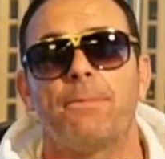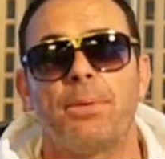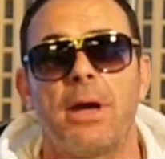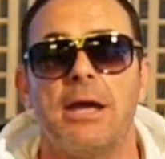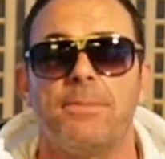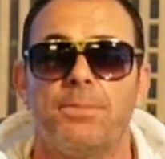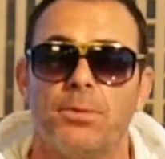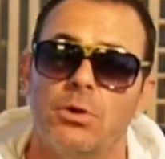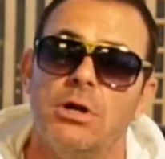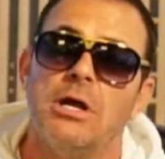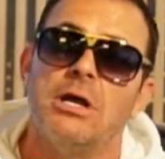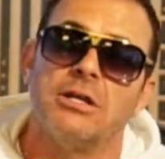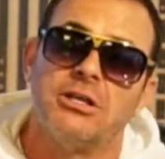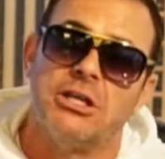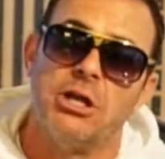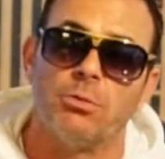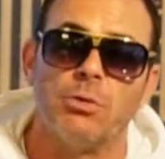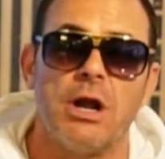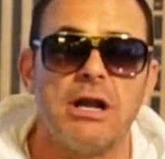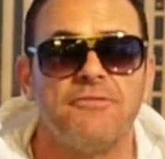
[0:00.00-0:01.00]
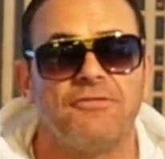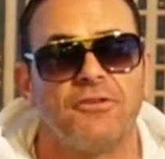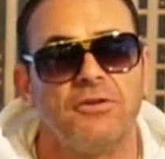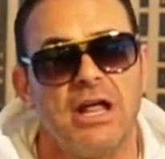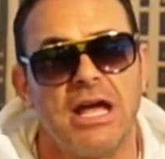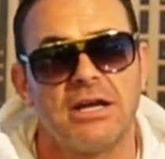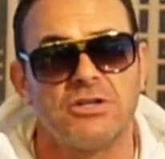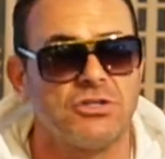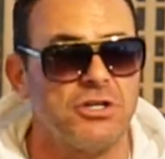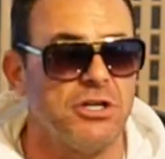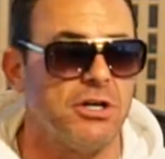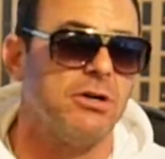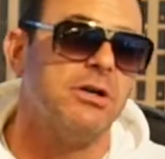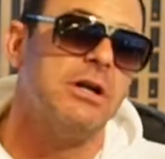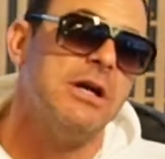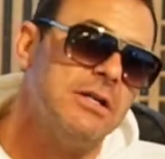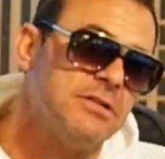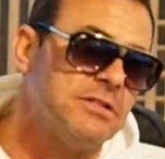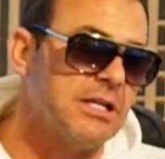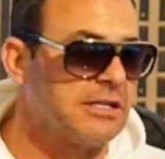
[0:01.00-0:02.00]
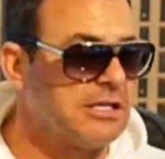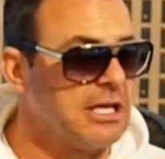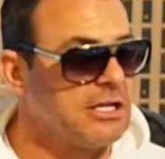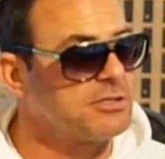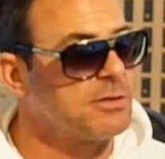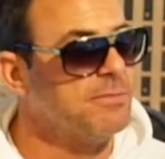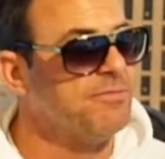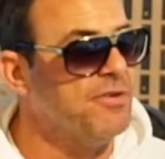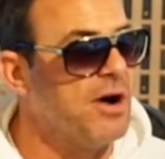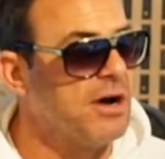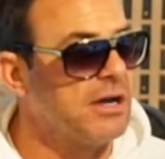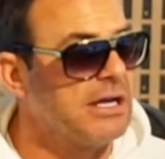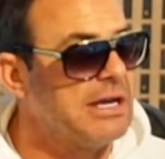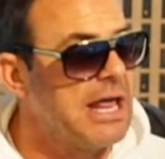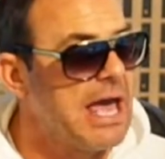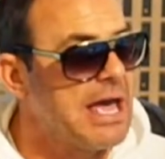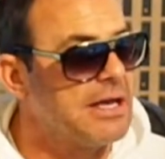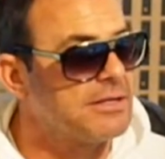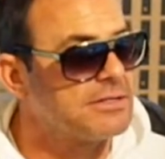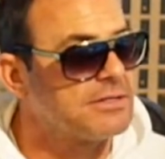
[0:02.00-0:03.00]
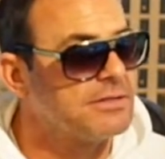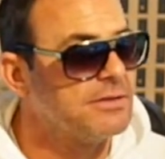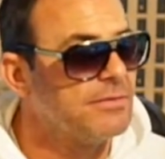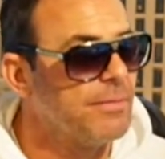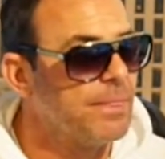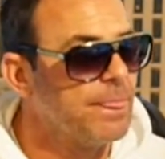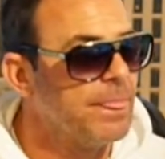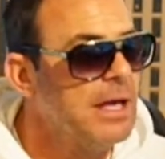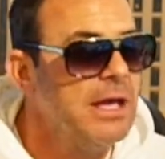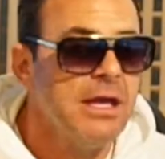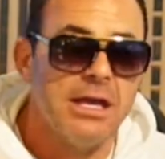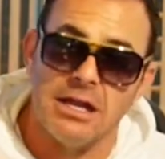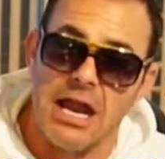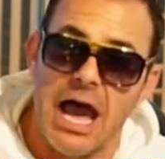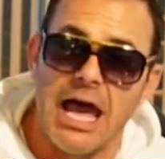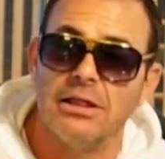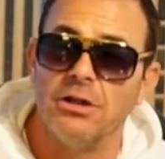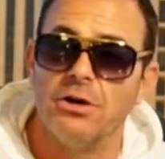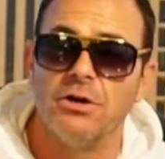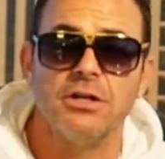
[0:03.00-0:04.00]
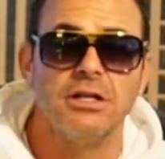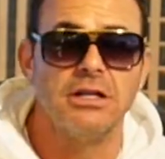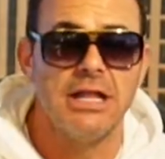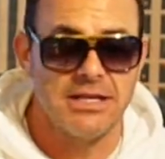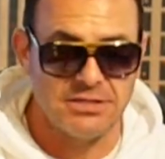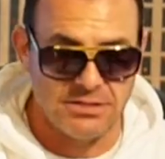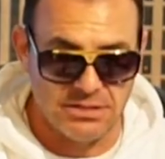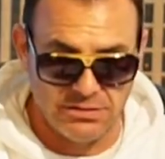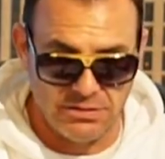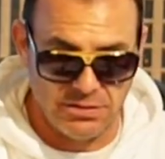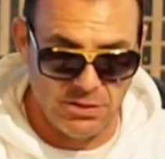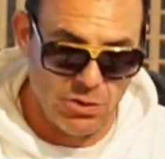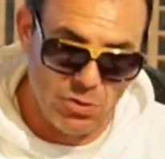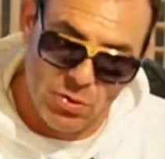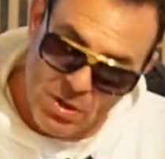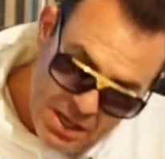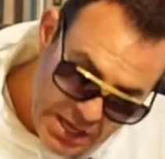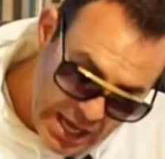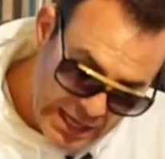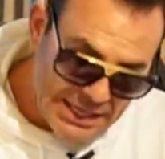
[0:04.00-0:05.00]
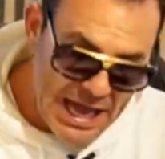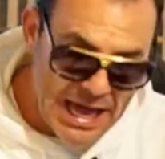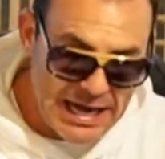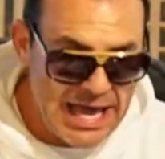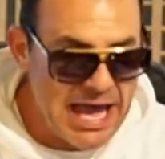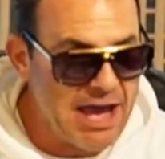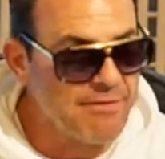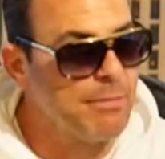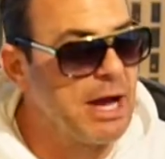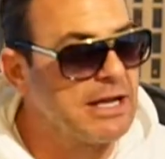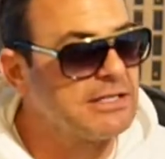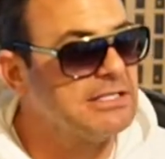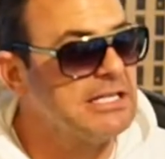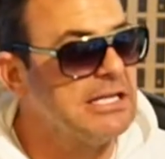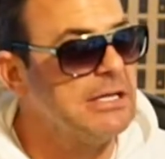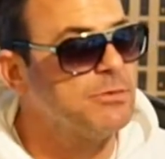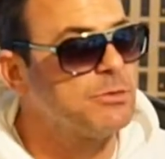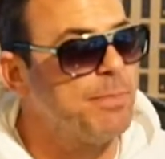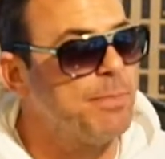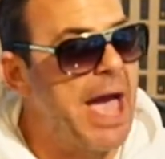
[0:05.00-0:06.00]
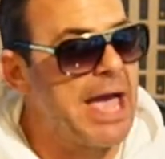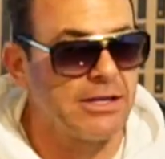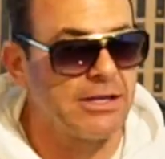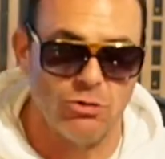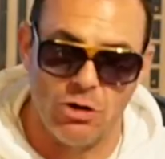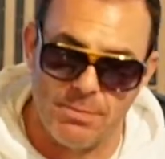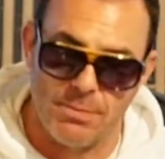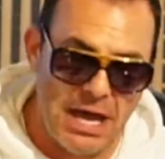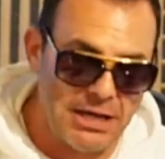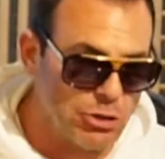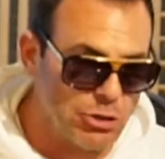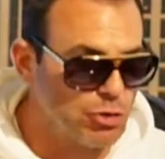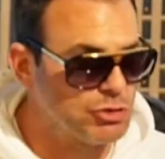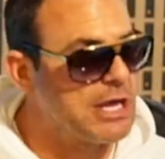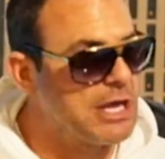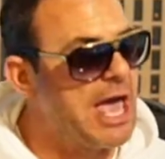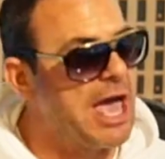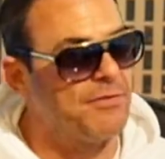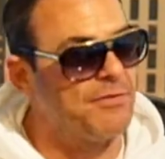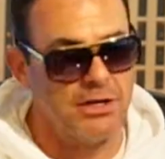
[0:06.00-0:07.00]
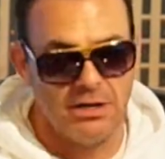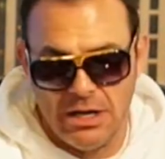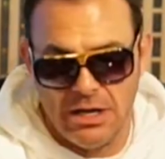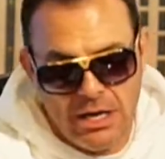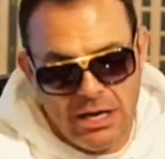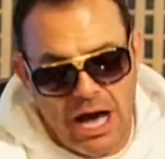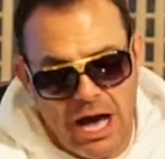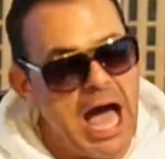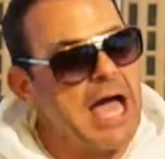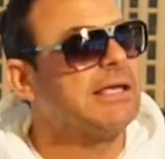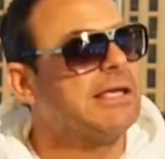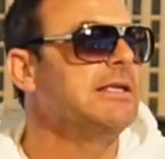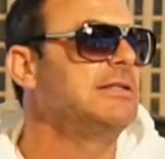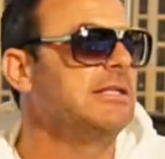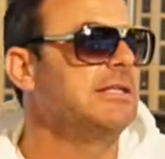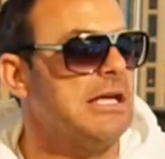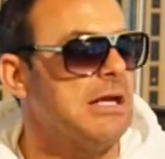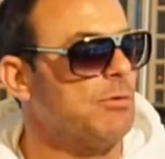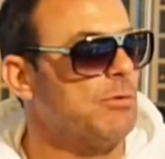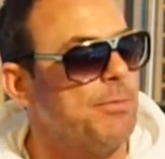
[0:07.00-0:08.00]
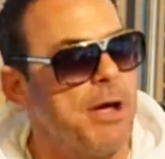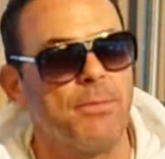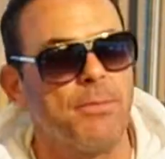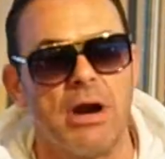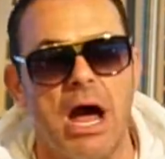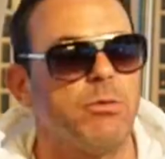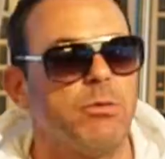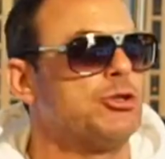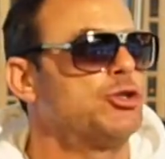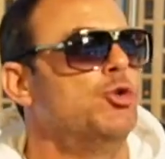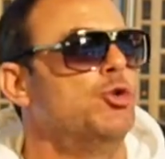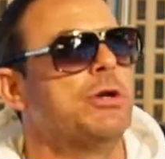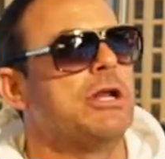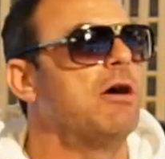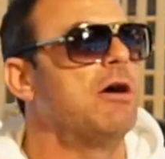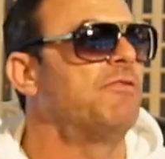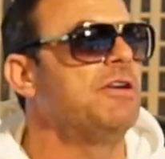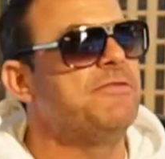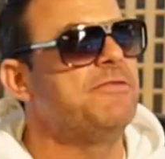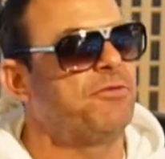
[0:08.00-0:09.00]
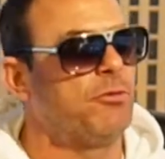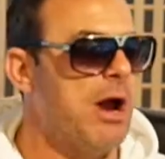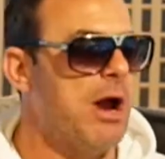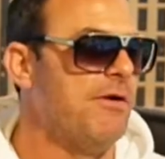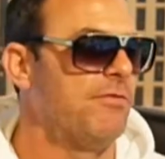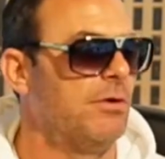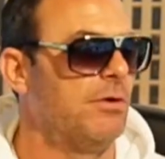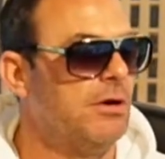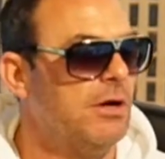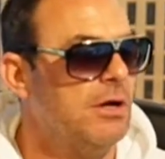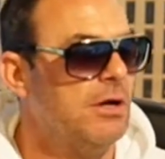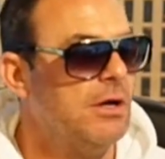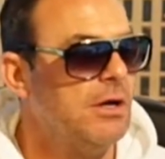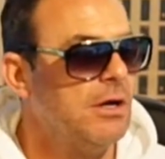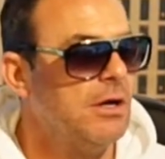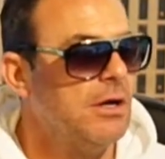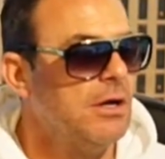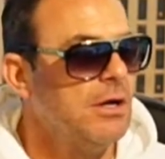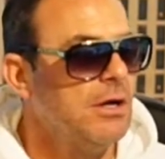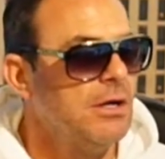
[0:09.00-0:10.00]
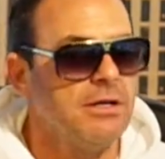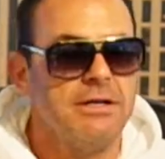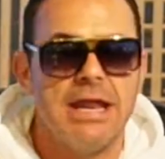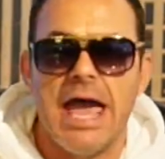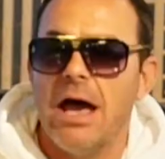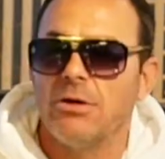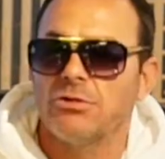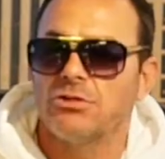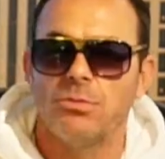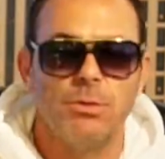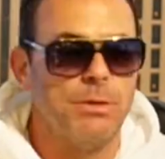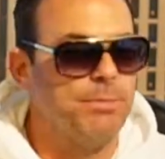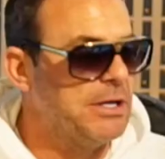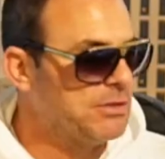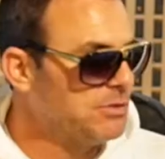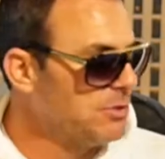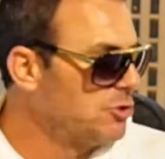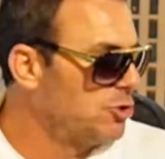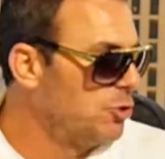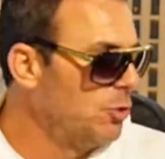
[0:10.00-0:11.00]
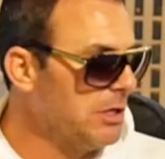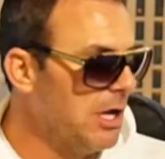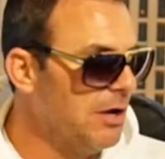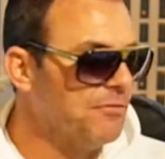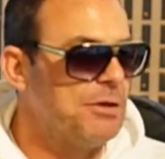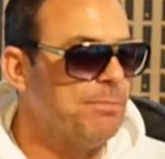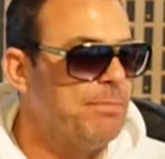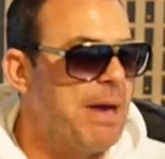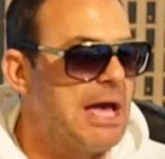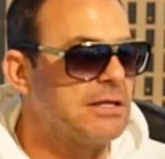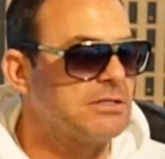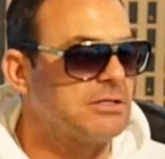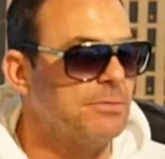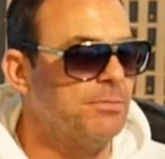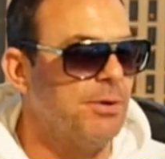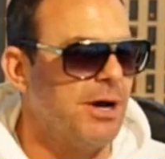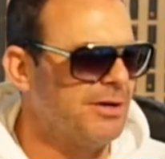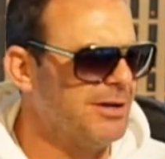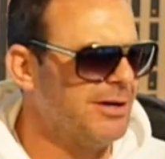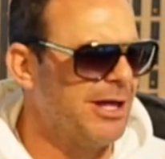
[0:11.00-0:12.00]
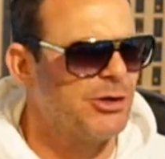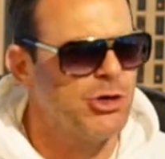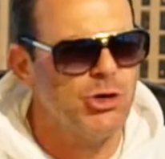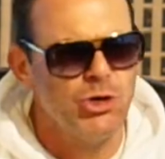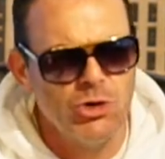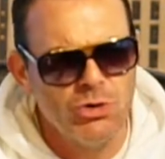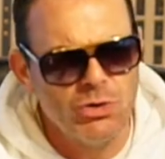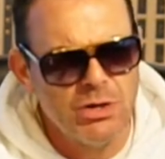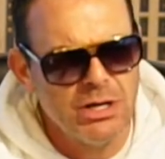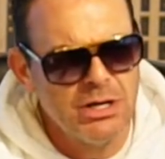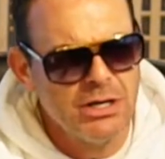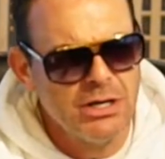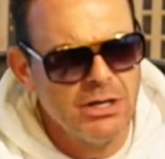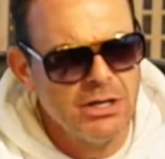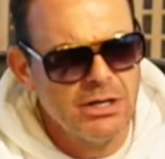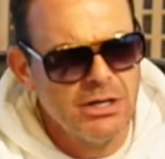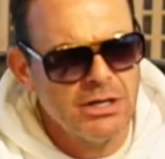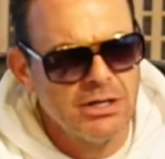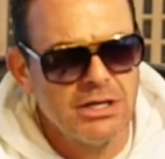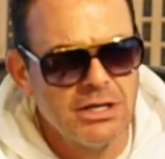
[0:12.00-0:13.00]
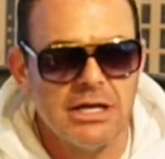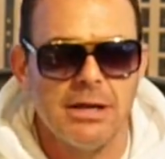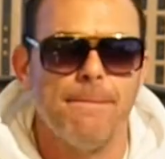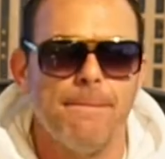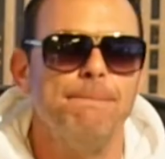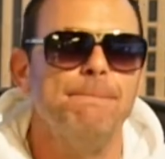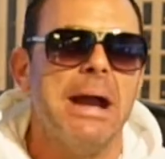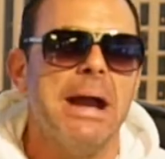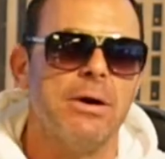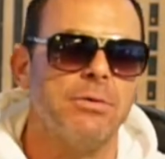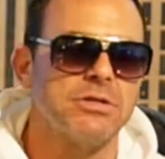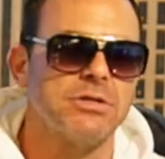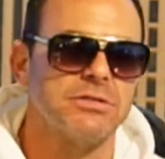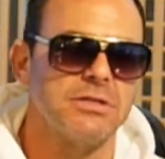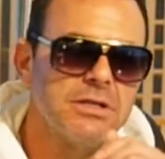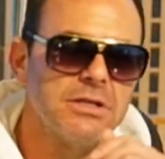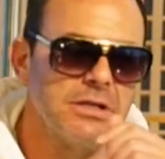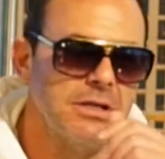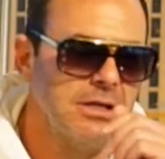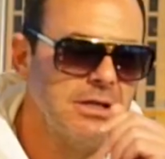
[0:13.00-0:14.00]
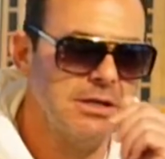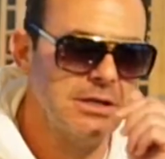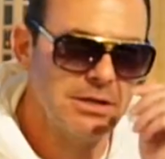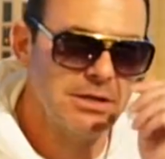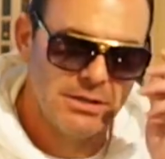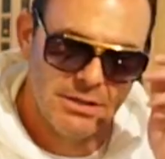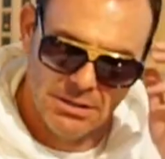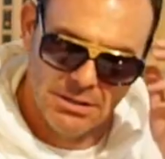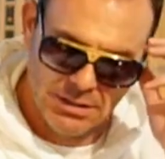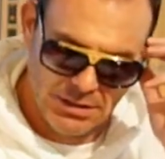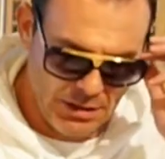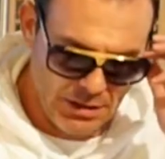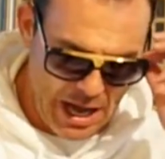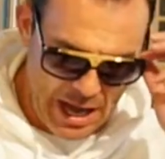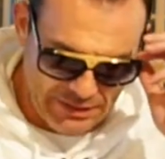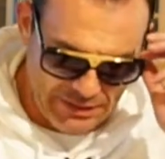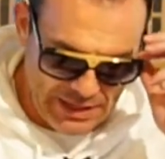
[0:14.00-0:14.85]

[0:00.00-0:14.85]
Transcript: paper. Get ready for next year to kick some fucking ass. Yes, sir. And I learned a lesson too. I got to have my teams back. You know, I'm not used to having a yeah. hockey team. Remember, I was UNLV forever. Oh yeah. Now someone mentions UNLV basketball, you're like, who? Who? Exactly. Embarrassing. It is. Right?